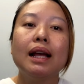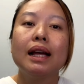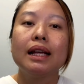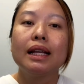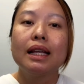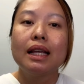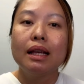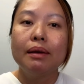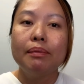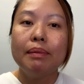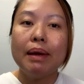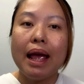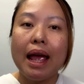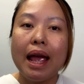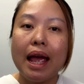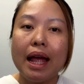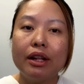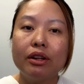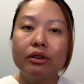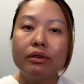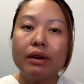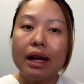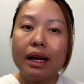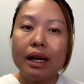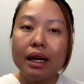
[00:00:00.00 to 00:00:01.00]
Keep
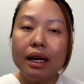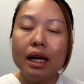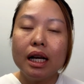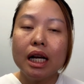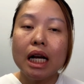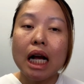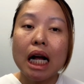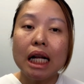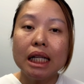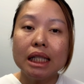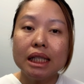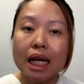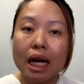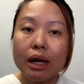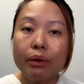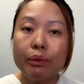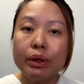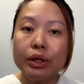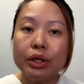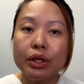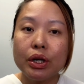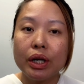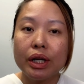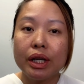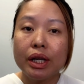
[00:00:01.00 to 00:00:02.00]
in regular contact
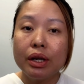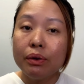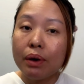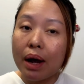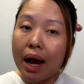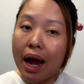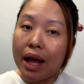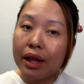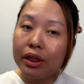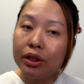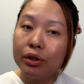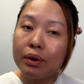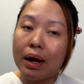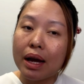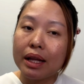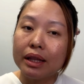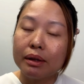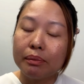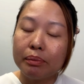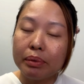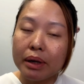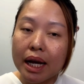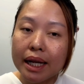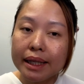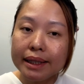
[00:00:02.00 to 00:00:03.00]
with your QI throughout the
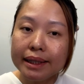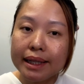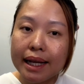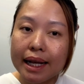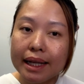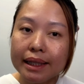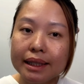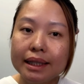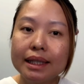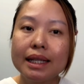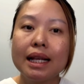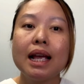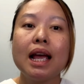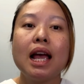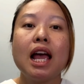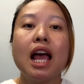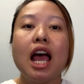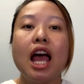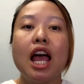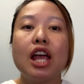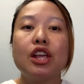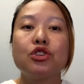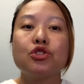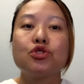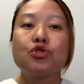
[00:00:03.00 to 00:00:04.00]
process.
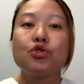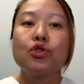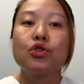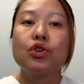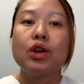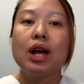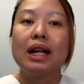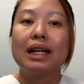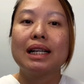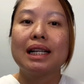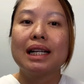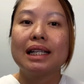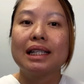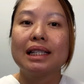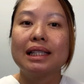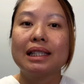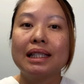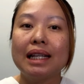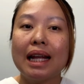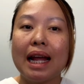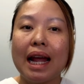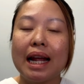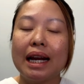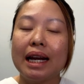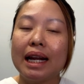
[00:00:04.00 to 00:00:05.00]
Ensure you
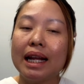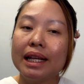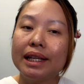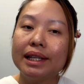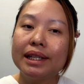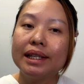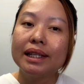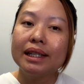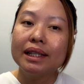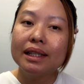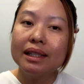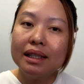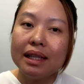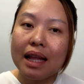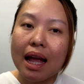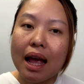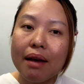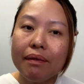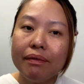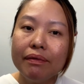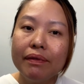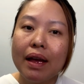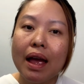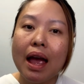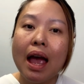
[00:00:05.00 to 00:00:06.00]
understand each
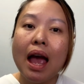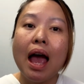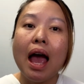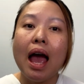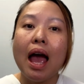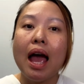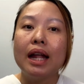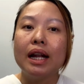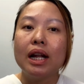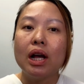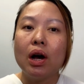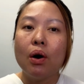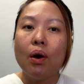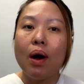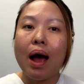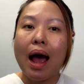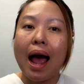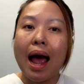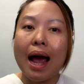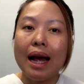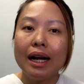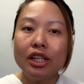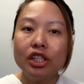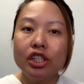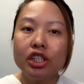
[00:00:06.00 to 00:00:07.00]
step and all
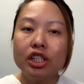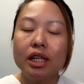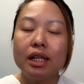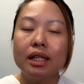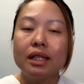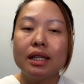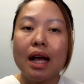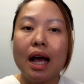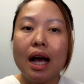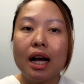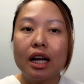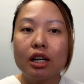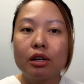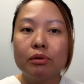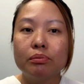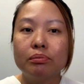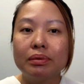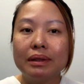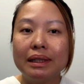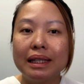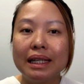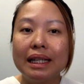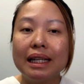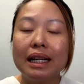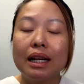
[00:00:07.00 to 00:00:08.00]
actions are
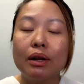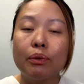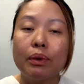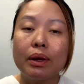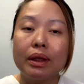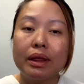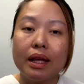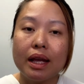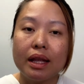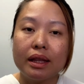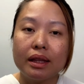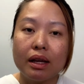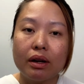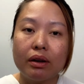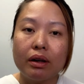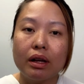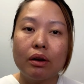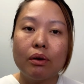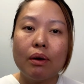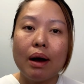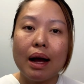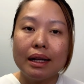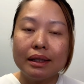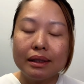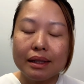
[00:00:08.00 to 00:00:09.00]
completed within the
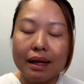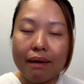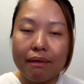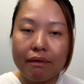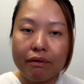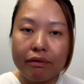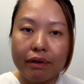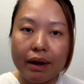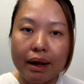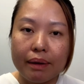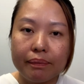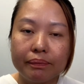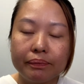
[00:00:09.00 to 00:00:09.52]
required time frame.